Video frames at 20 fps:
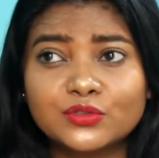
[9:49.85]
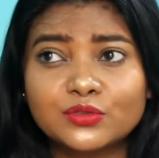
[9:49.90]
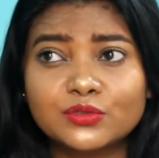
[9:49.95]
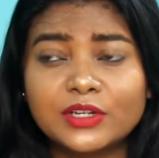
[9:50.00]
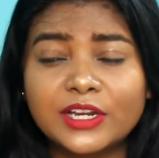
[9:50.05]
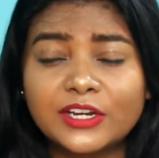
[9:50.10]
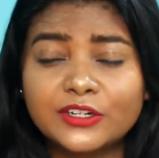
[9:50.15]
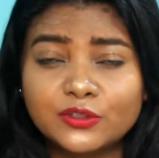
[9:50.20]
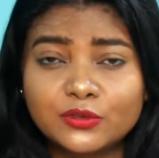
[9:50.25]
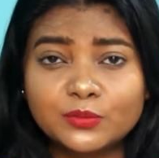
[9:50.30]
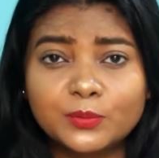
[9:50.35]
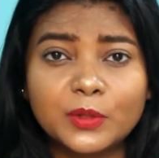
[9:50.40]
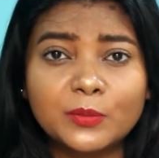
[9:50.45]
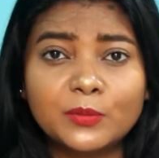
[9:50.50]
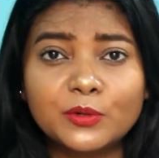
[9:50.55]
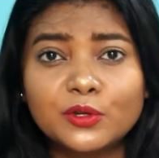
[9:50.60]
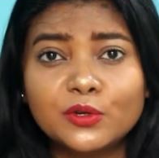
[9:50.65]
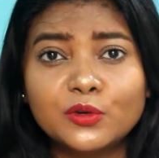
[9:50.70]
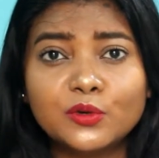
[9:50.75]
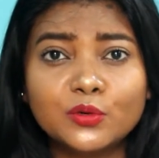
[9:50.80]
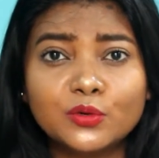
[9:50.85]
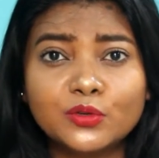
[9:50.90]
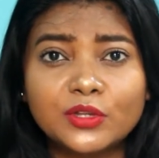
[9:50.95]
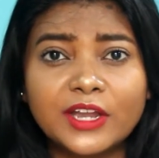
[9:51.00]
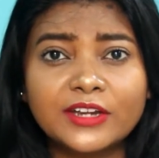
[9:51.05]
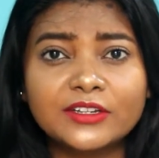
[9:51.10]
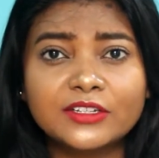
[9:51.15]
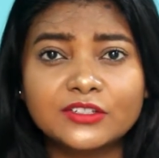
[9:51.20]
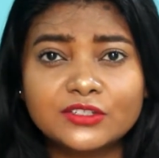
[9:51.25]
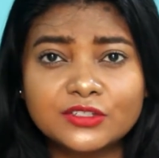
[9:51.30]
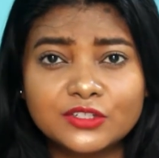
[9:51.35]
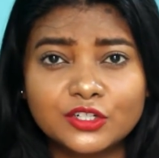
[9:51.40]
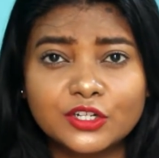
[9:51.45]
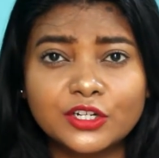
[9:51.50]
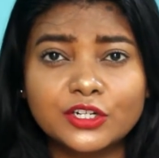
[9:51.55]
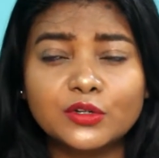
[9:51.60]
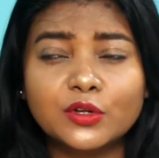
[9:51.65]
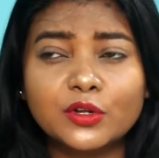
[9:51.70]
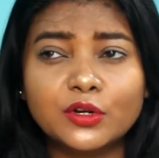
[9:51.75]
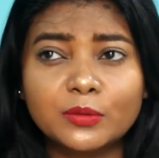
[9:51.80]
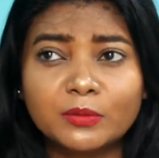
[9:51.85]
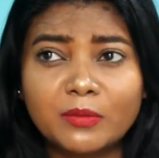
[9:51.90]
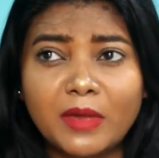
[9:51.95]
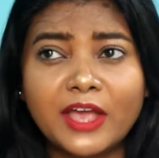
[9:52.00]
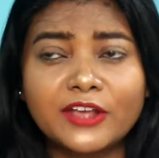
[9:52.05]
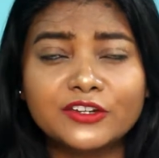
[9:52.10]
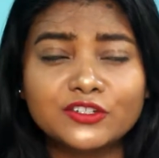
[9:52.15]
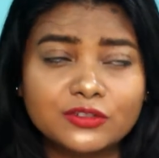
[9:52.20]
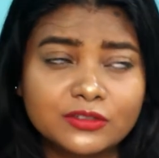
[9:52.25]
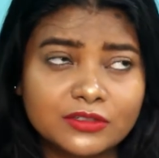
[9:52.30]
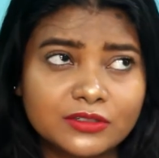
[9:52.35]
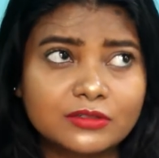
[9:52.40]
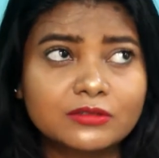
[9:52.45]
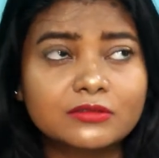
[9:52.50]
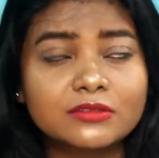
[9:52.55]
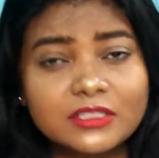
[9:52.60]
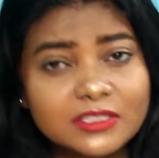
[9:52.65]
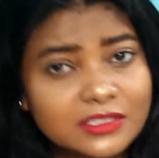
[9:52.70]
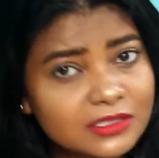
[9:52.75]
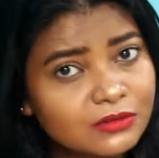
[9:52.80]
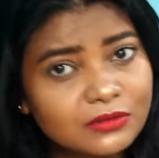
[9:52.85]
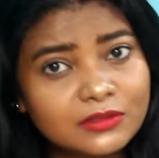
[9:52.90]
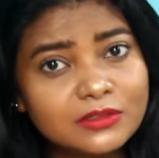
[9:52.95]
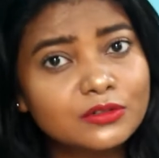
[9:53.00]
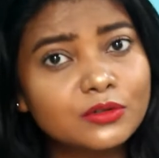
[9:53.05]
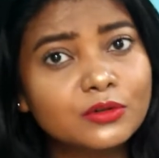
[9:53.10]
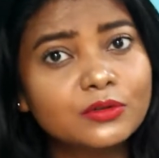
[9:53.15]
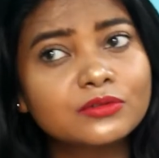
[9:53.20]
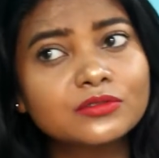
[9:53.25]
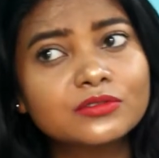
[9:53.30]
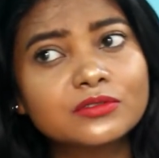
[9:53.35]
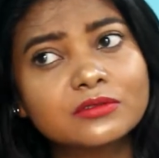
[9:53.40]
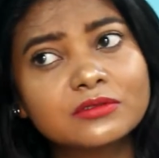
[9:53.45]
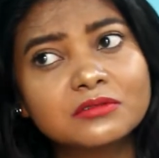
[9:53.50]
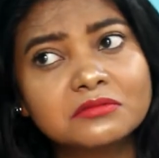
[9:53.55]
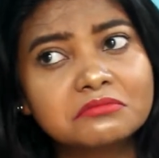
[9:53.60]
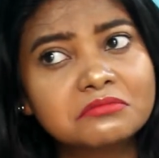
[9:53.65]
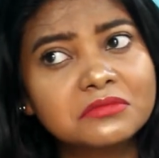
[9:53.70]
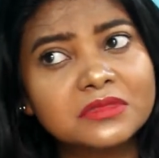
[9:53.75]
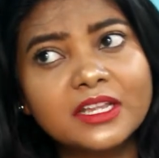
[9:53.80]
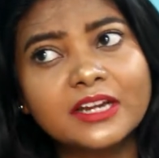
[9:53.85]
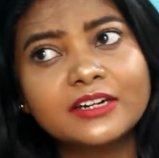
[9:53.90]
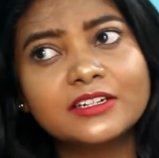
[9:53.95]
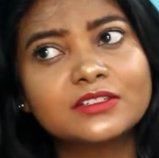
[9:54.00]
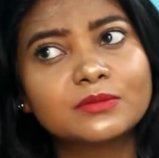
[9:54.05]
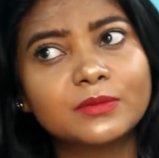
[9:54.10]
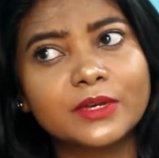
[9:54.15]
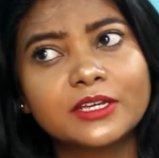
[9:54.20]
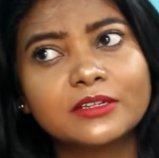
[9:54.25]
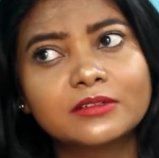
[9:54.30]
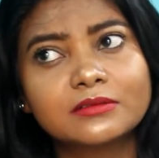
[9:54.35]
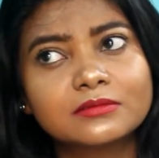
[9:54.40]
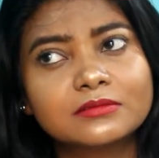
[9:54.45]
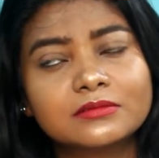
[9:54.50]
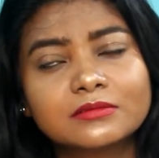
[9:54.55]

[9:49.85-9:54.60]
to let you people know that this shade gonna match to this skin tone. So that is my